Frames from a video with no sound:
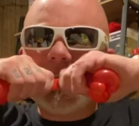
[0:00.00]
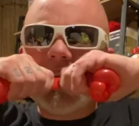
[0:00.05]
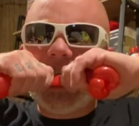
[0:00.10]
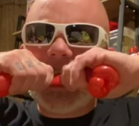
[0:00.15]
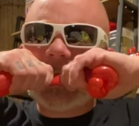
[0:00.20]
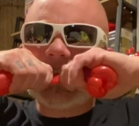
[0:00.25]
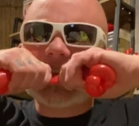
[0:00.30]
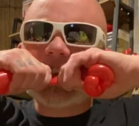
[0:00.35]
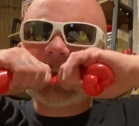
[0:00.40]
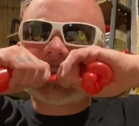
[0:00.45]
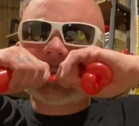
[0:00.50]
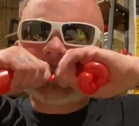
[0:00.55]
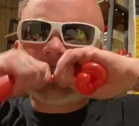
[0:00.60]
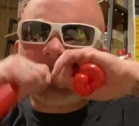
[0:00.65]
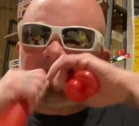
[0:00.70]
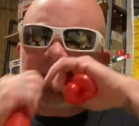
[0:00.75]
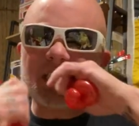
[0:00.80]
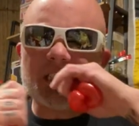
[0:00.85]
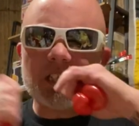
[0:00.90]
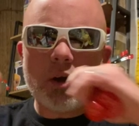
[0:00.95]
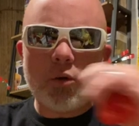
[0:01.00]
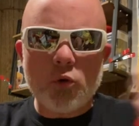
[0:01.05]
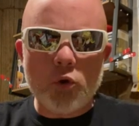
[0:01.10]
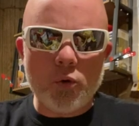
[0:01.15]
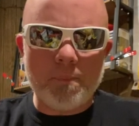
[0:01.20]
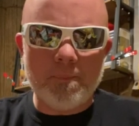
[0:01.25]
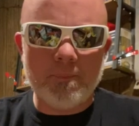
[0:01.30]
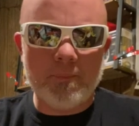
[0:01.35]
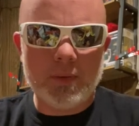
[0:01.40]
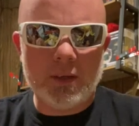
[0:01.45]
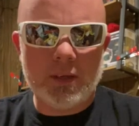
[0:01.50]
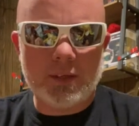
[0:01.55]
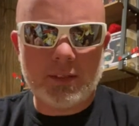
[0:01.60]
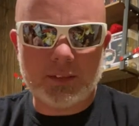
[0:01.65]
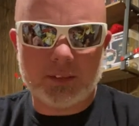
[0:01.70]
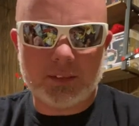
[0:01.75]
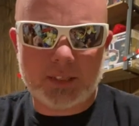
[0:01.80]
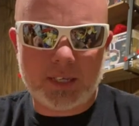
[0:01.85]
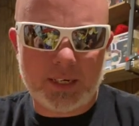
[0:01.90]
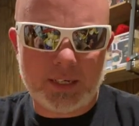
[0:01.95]
it off,
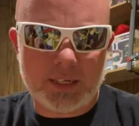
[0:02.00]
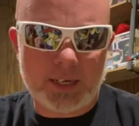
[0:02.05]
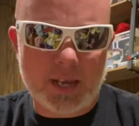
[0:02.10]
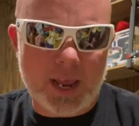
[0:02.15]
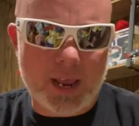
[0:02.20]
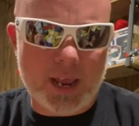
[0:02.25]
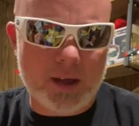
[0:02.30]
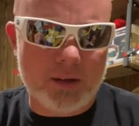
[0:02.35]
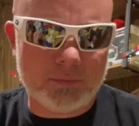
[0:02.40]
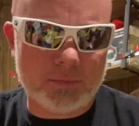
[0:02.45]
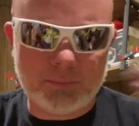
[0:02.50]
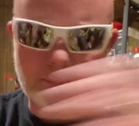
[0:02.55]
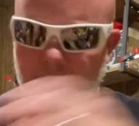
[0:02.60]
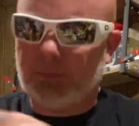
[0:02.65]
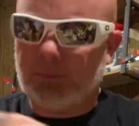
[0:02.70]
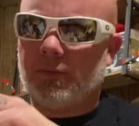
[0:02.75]
set it down,